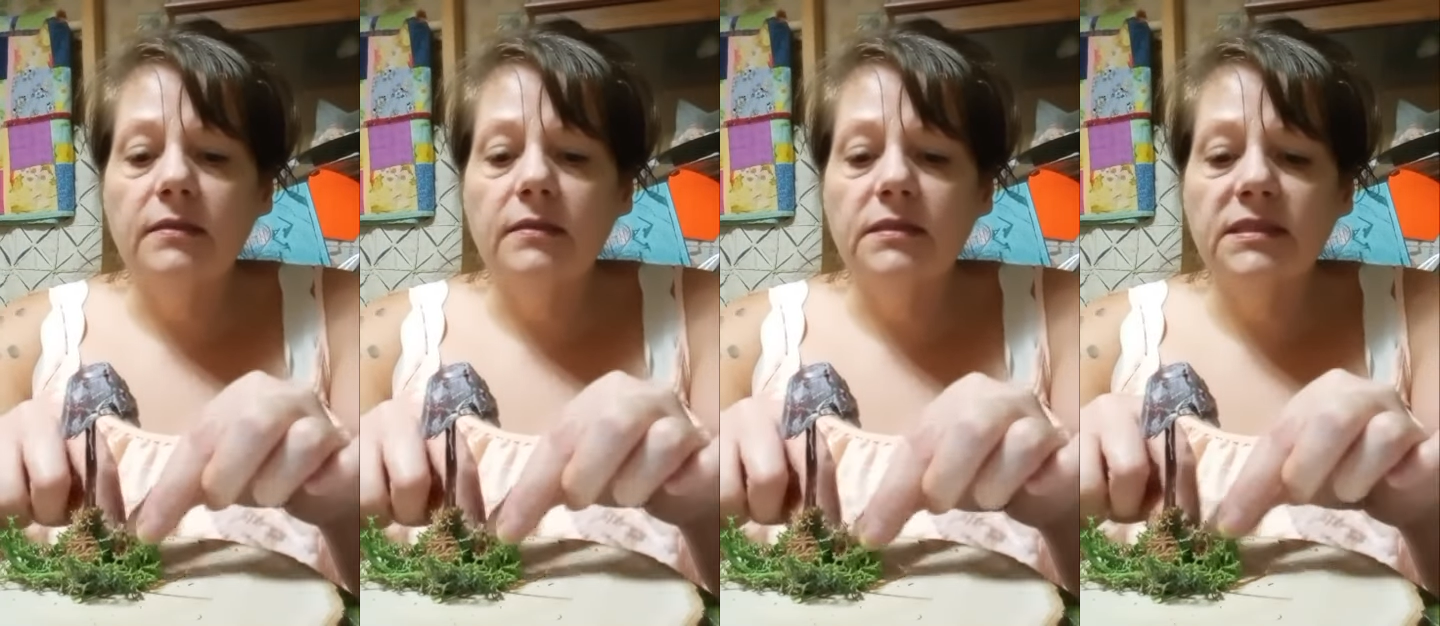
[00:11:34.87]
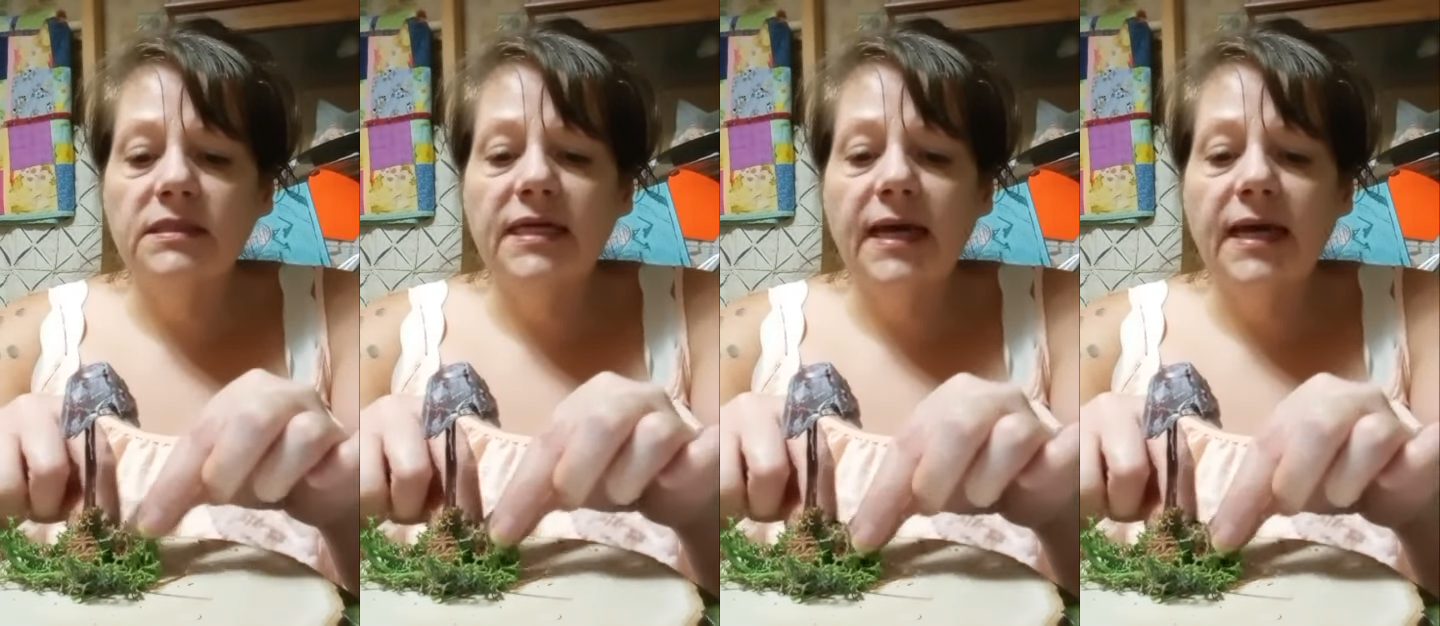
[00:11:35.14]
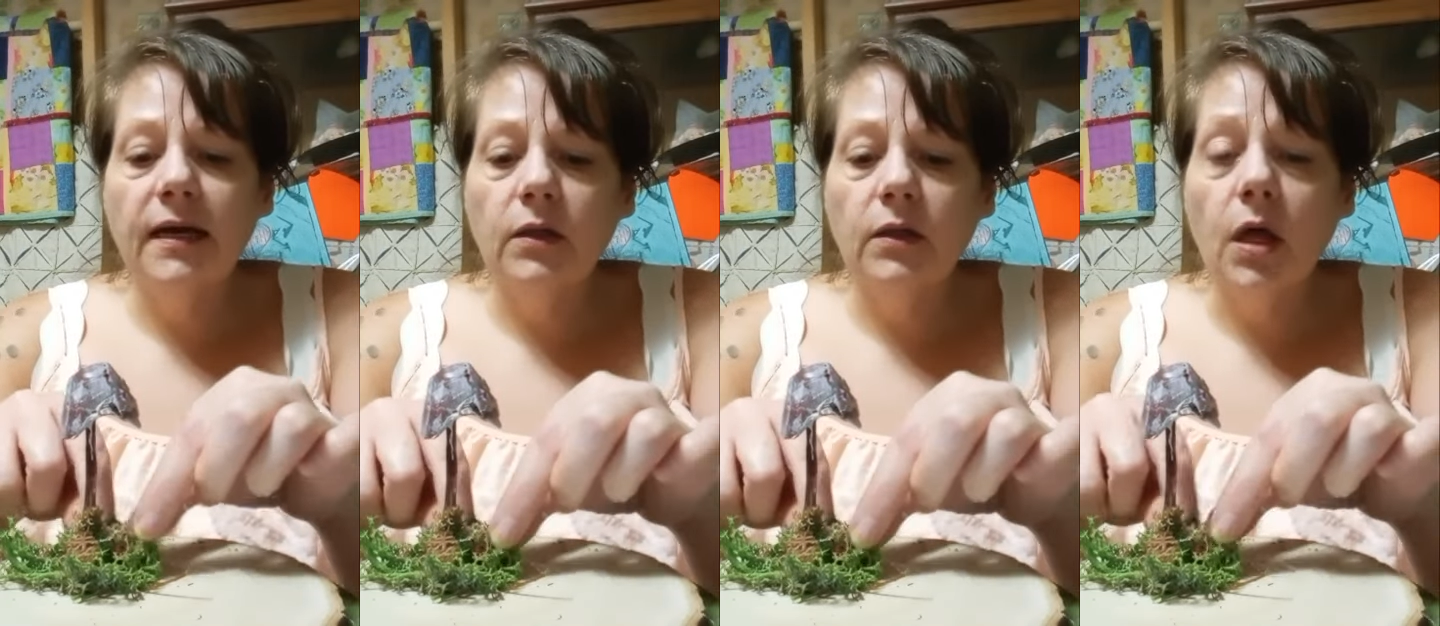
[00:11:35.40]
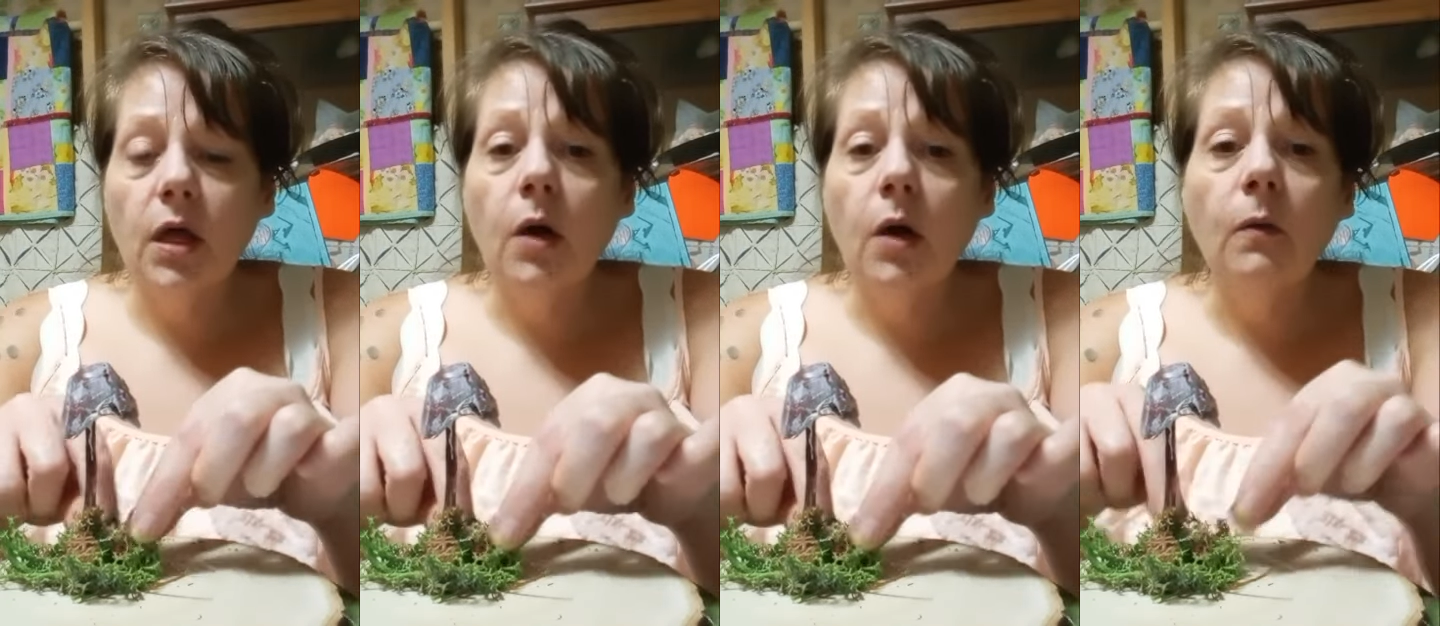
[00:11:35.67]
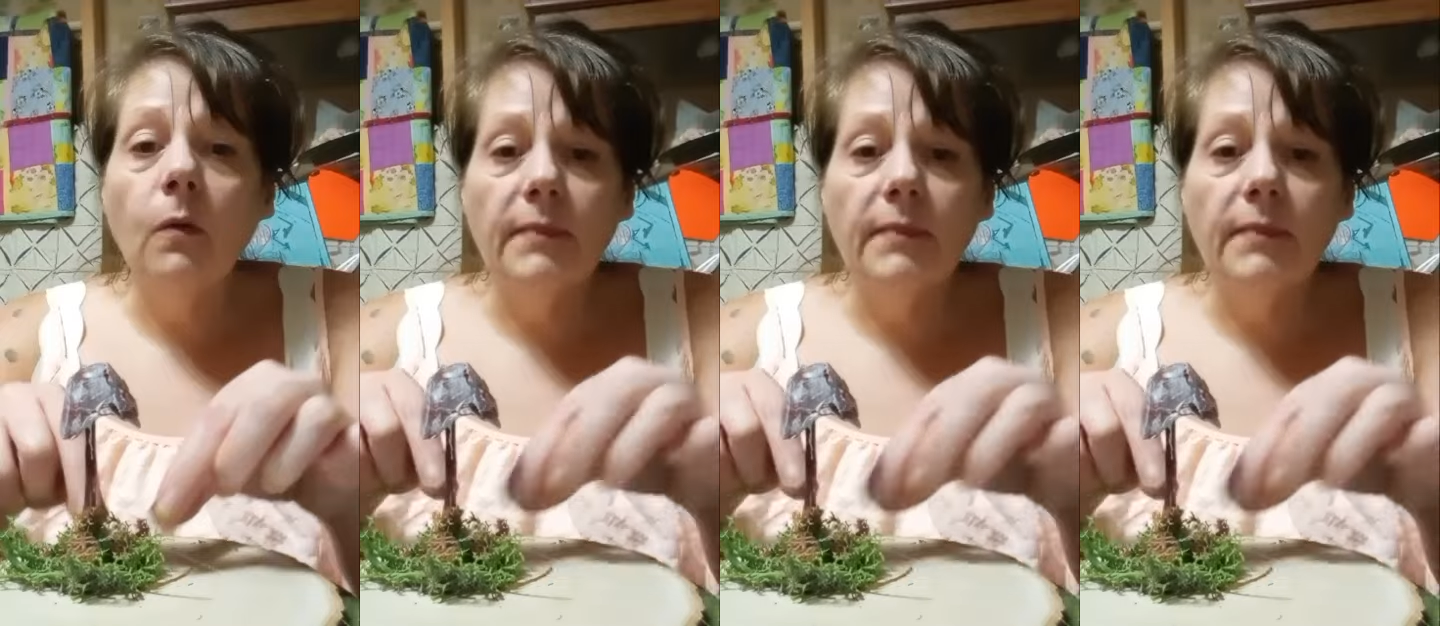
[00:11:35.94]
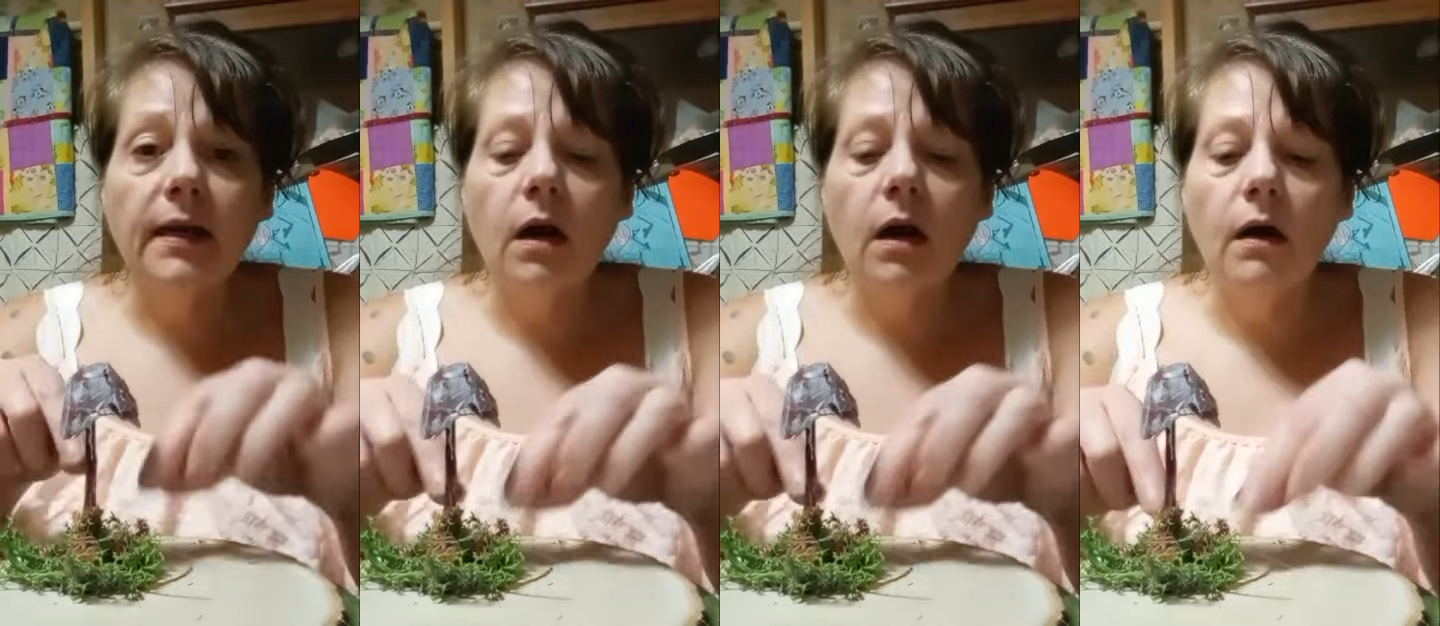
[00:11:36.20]
dig out a little hole and make a
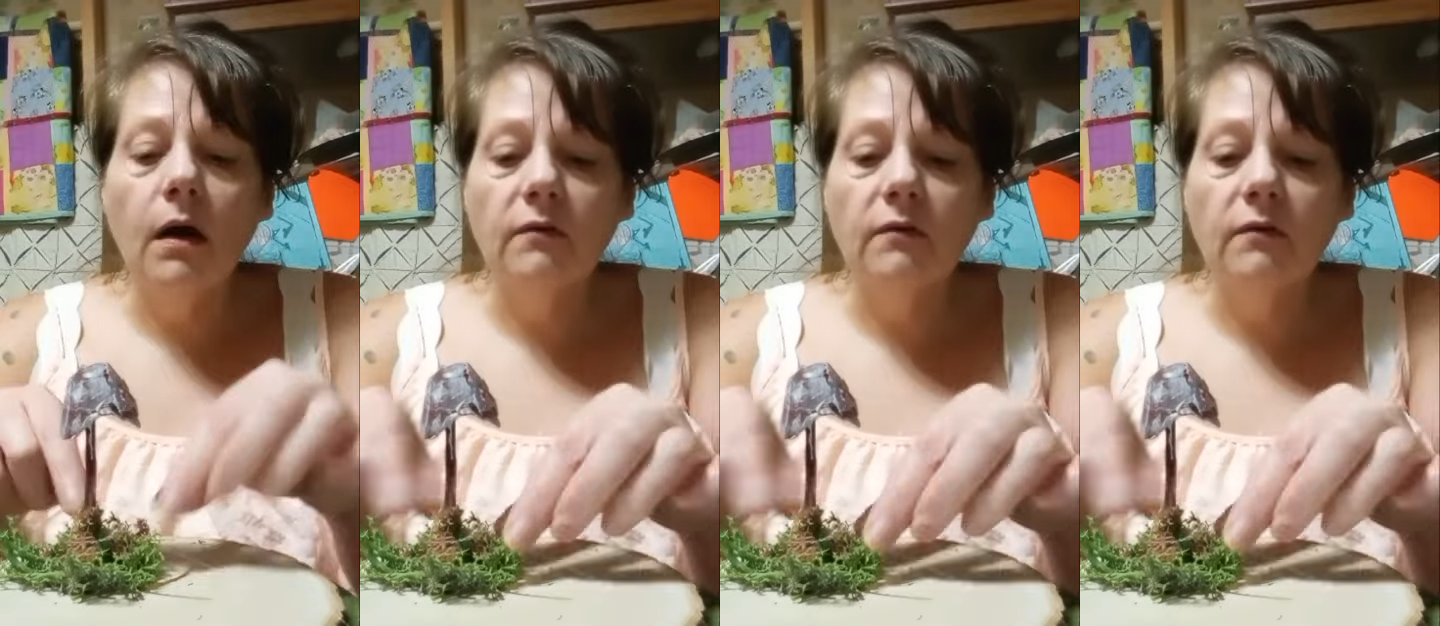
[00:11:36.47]
collar for